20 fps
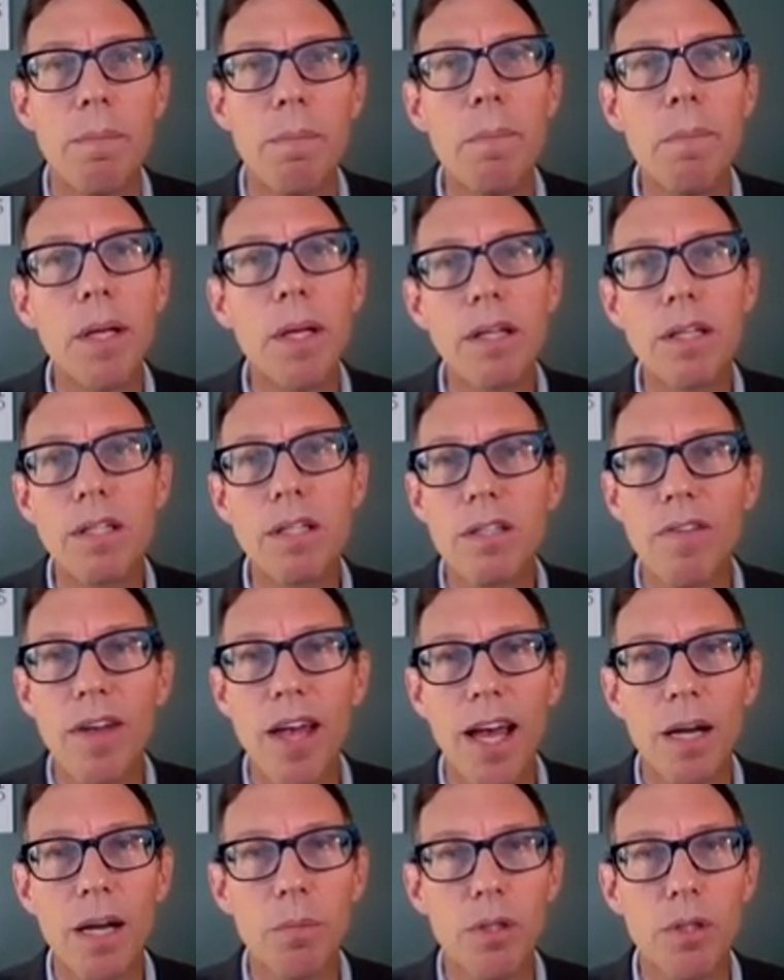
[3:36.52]
millions of
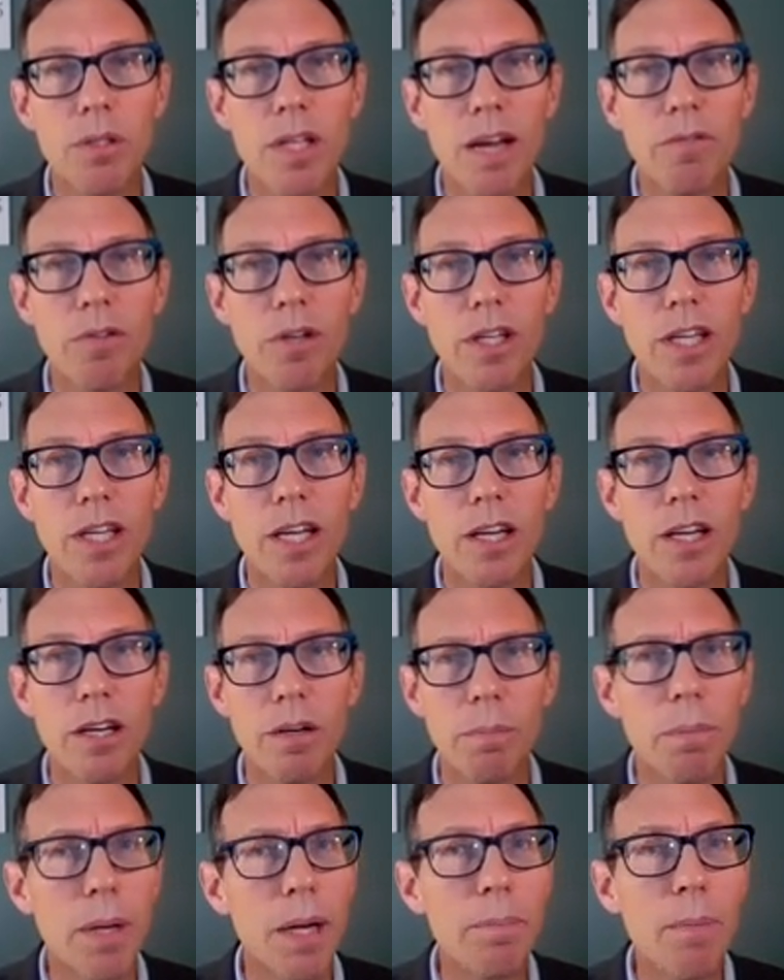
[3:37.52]
animals every
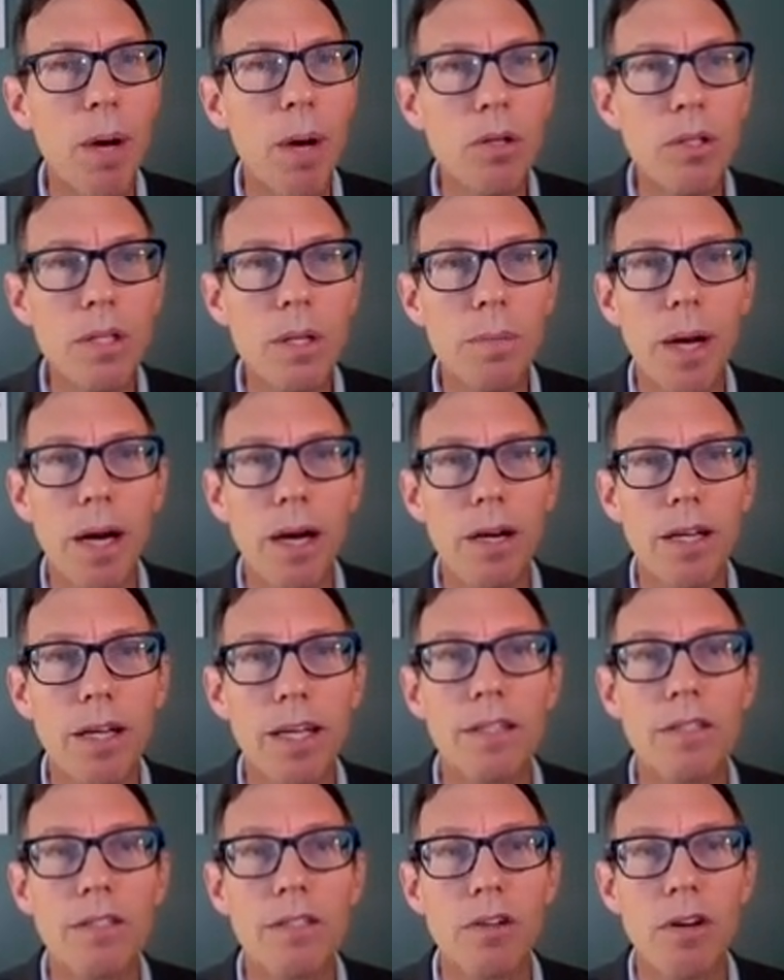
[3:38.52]
year, but most
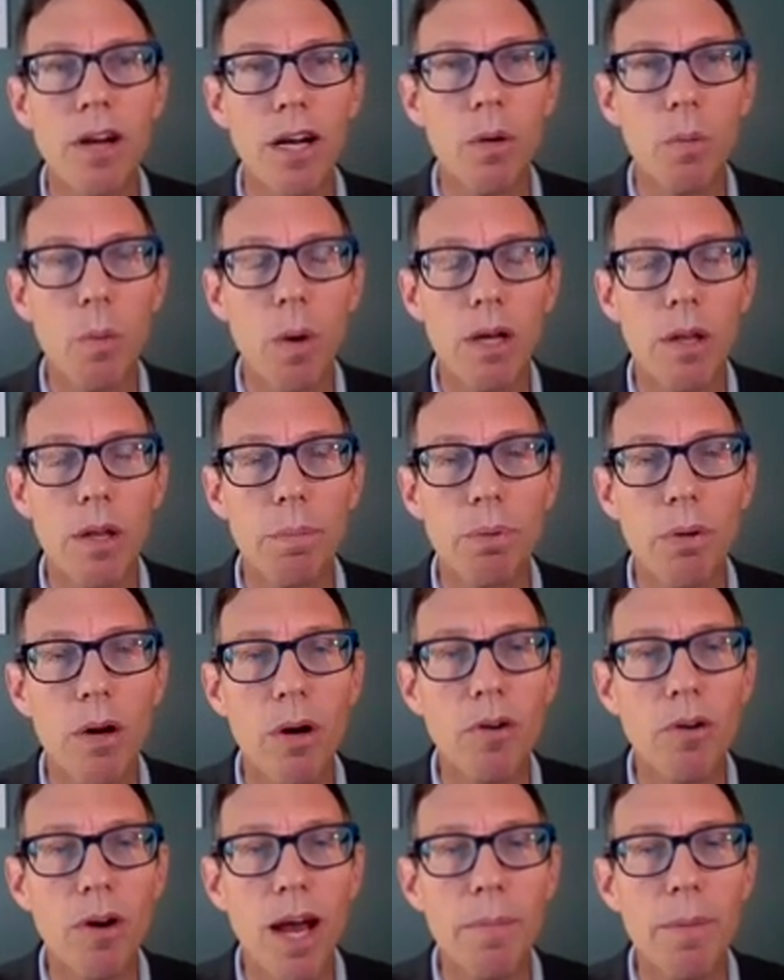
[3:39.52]
Americans are unaware the
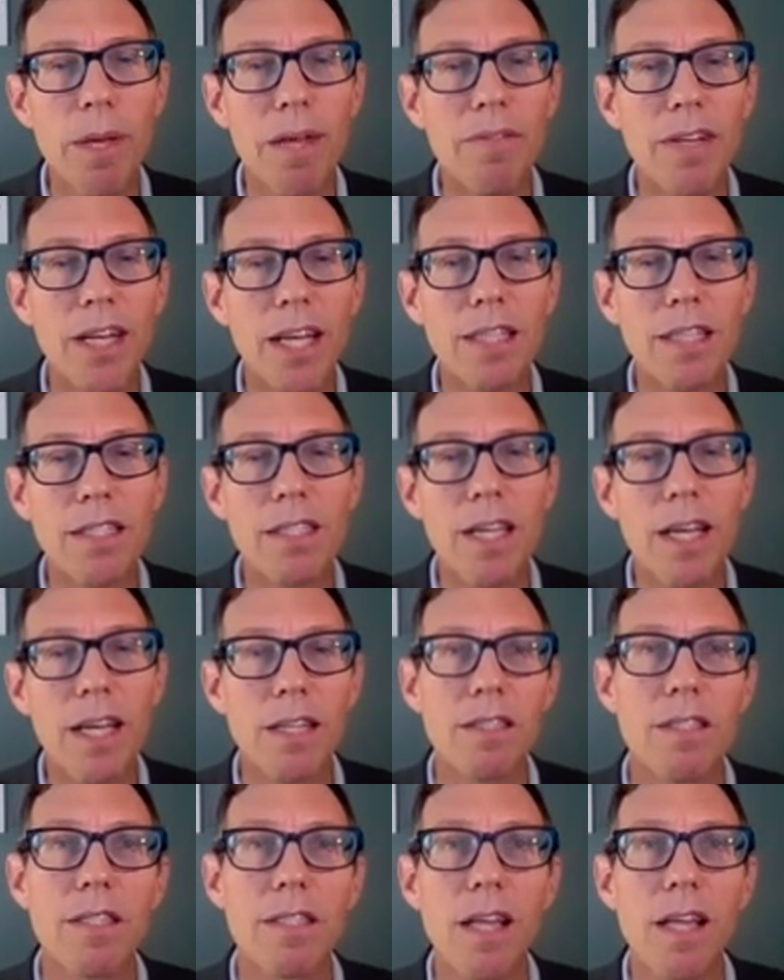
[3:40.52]
program even
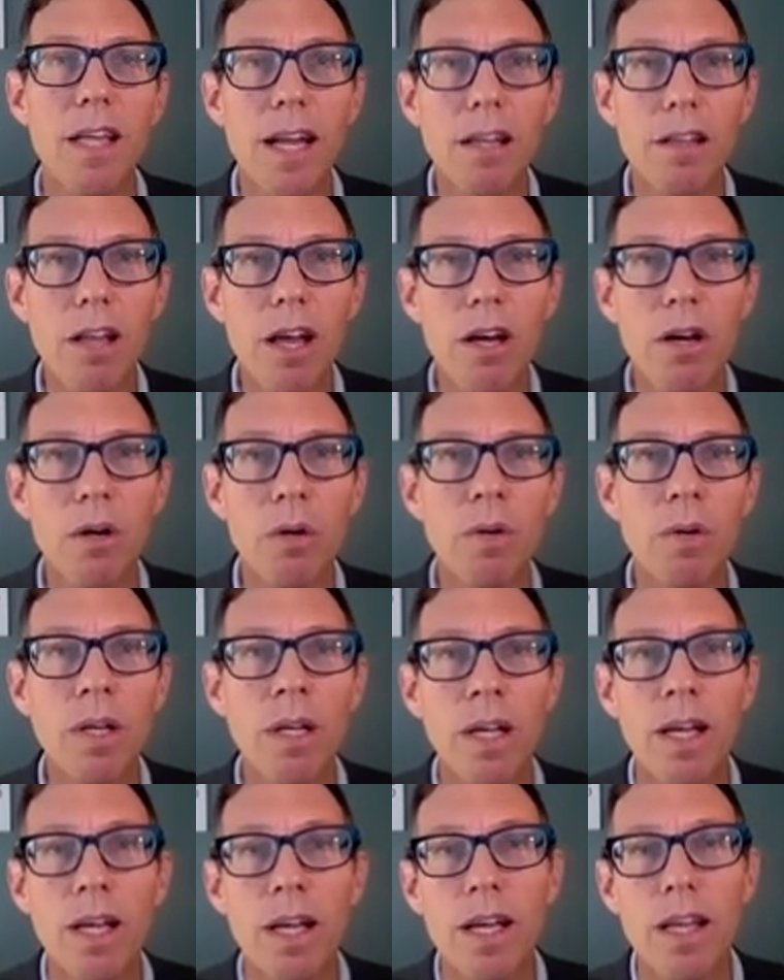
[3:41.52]
exists, let
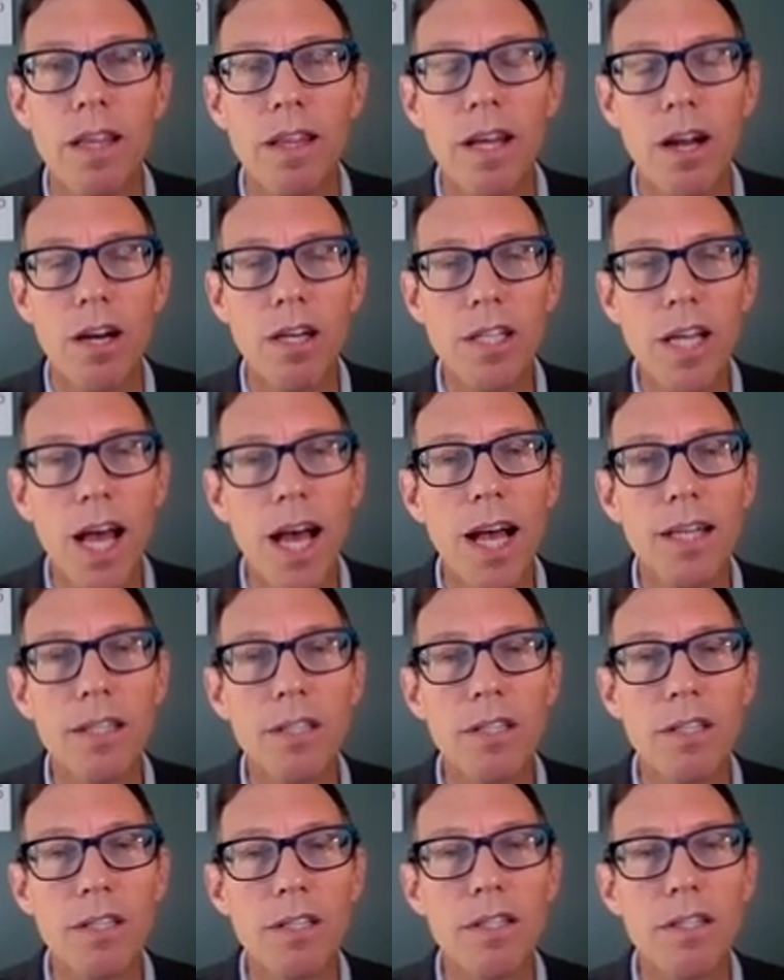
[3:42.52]
alone that our
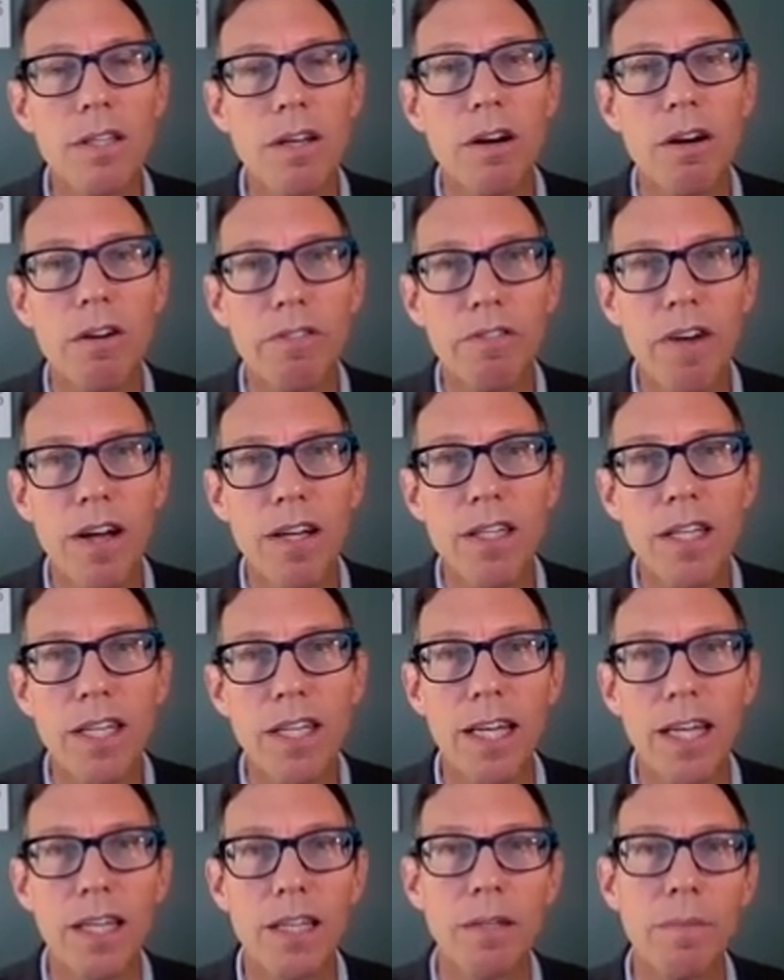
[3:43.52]
taxes are
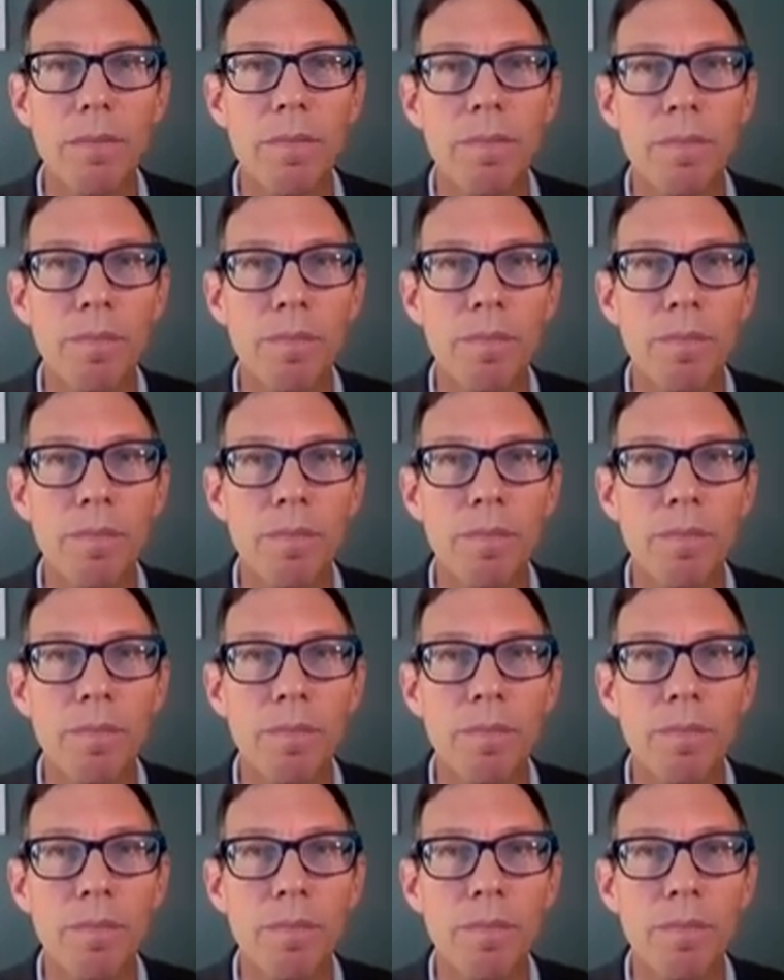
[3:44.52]
funding it.